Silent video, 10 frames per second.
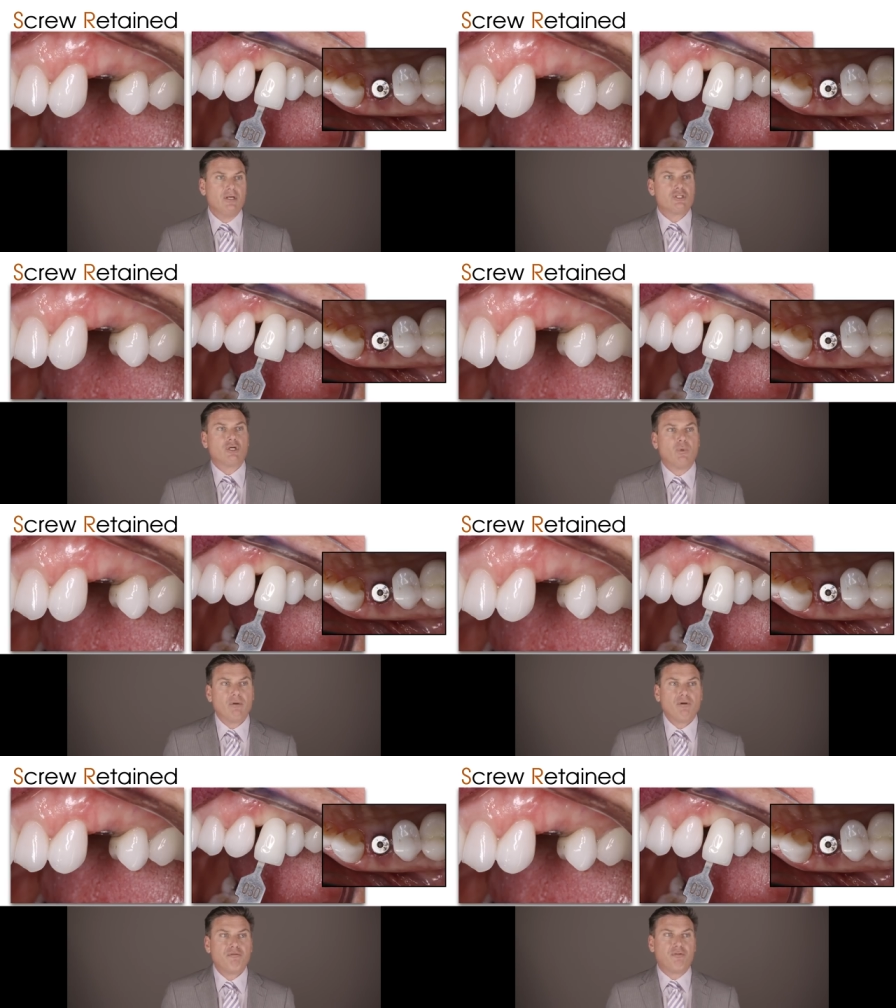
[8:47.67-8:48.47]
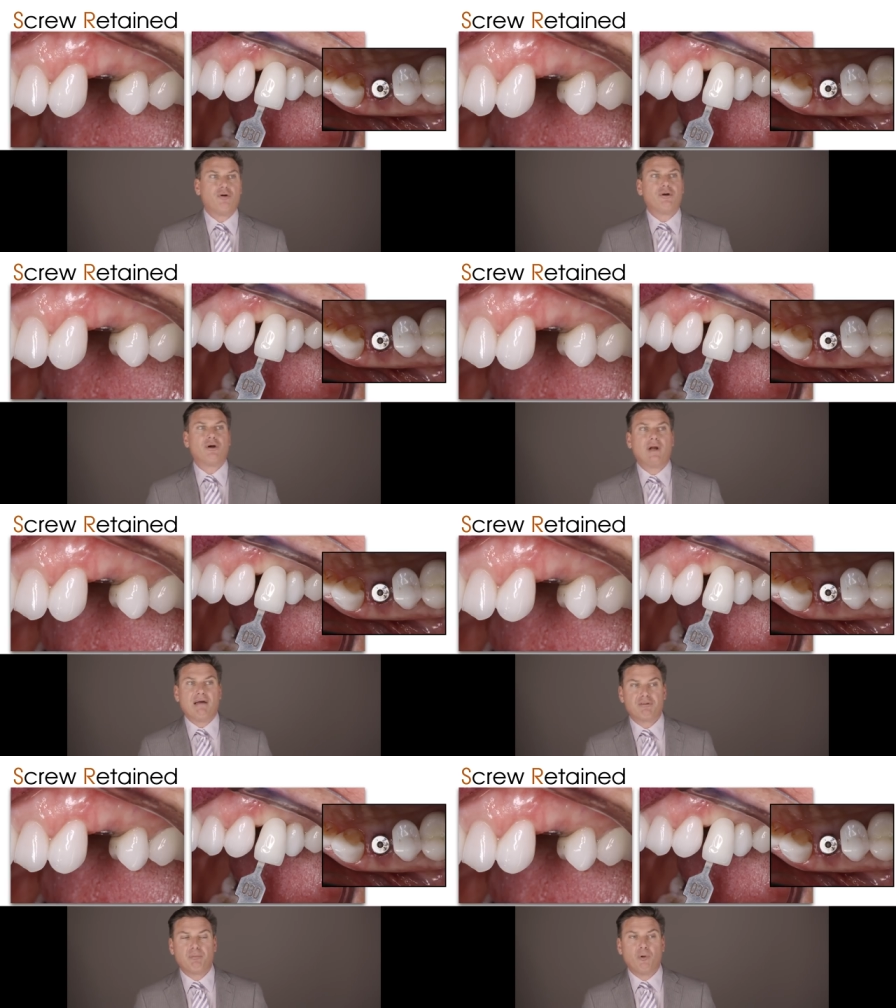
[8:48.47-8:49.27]
So we referred her,
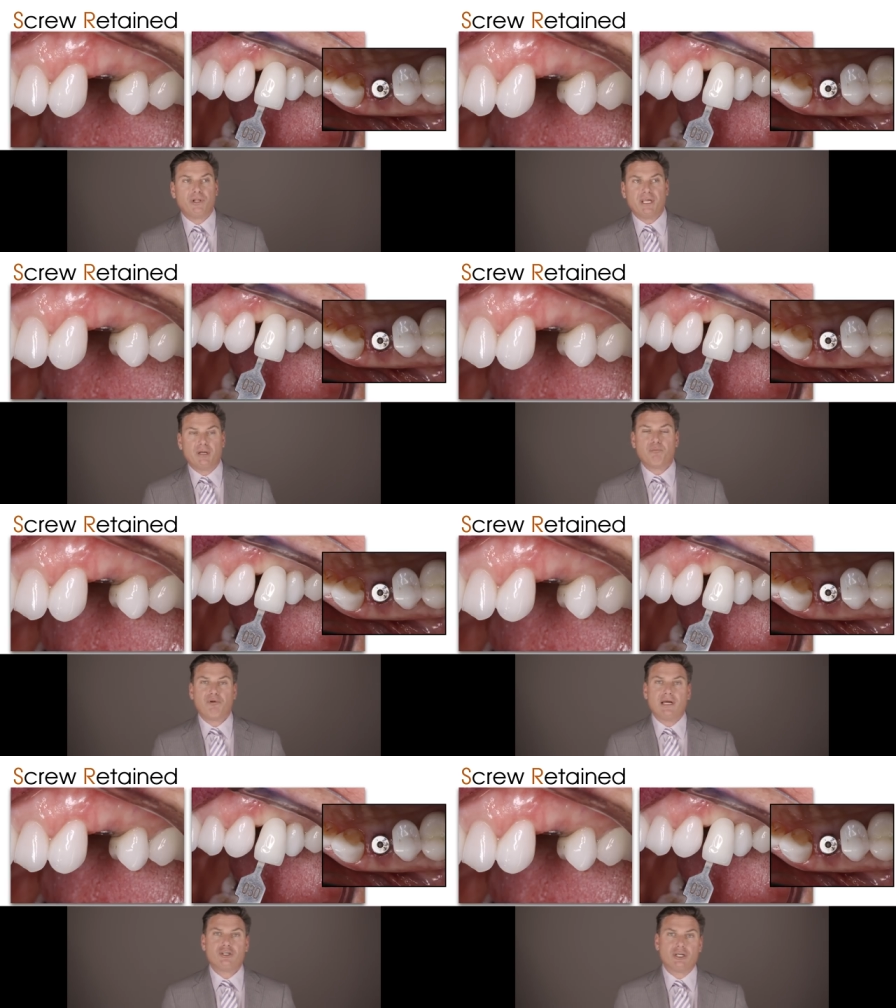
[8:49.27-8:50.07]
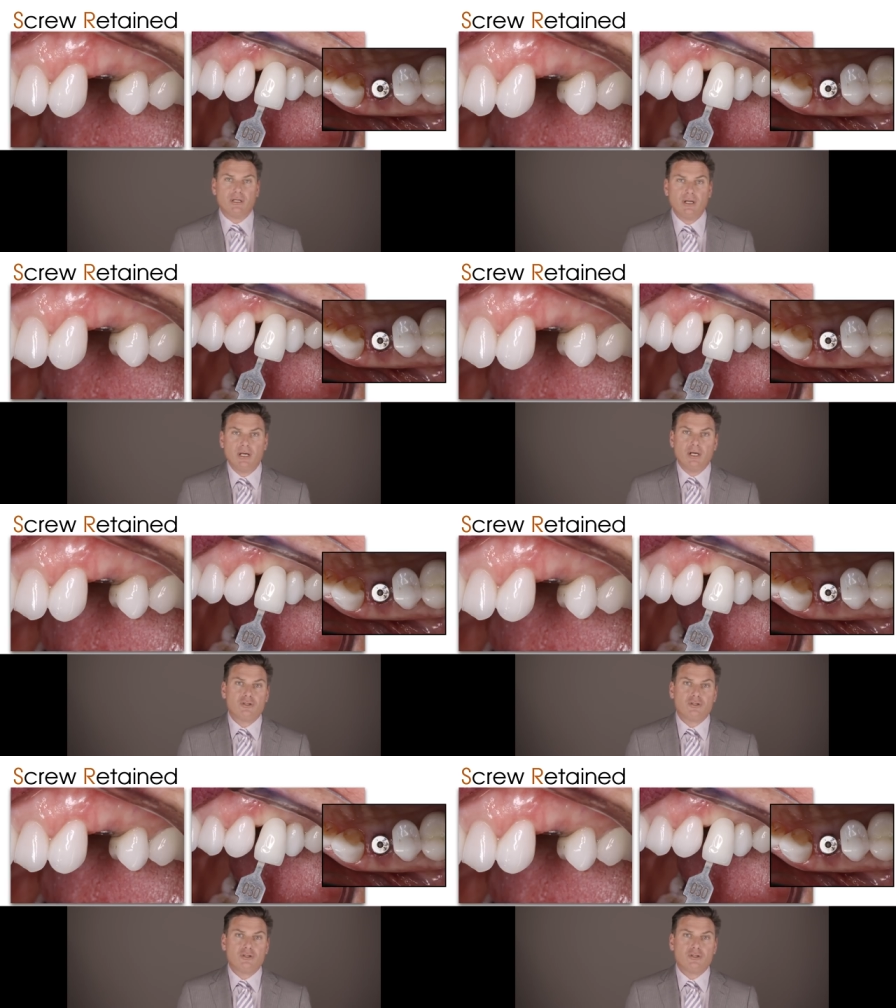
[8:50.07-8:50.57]
after pulling an impression,